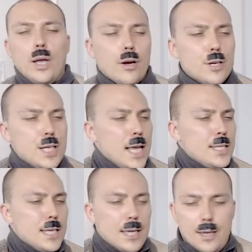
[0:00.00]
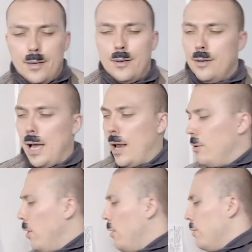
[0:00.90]
Where Jessie? I
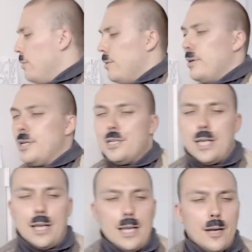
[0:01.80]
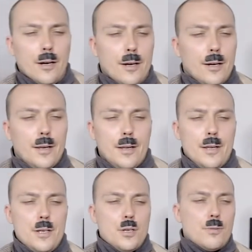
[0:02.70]
don't know. She in here?
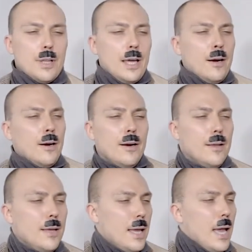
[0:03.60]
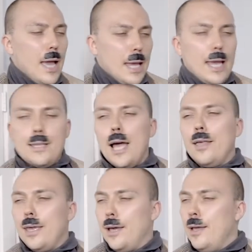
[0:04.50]
She over there? Can't
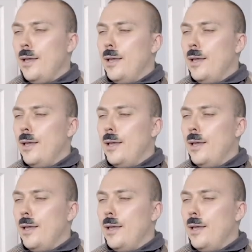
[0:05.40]
tell you.